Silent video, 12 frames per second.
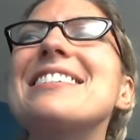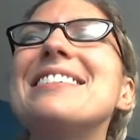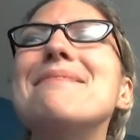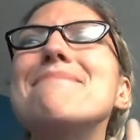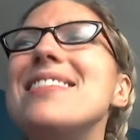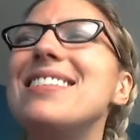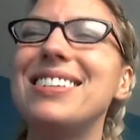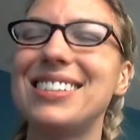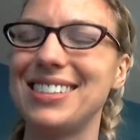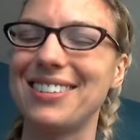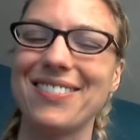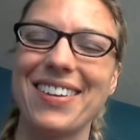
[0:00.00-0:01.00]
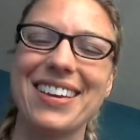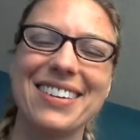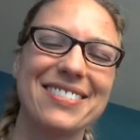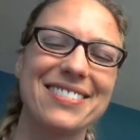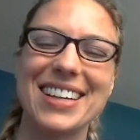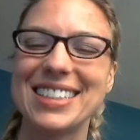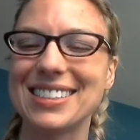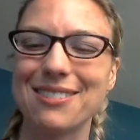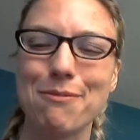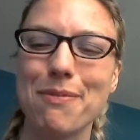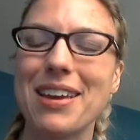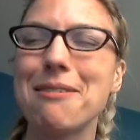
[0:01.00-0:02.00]
diminutive like race
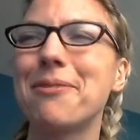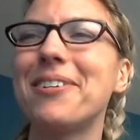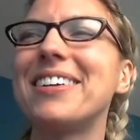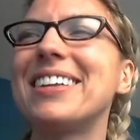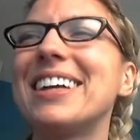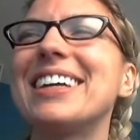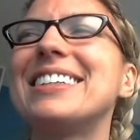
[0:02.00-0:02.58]
of people.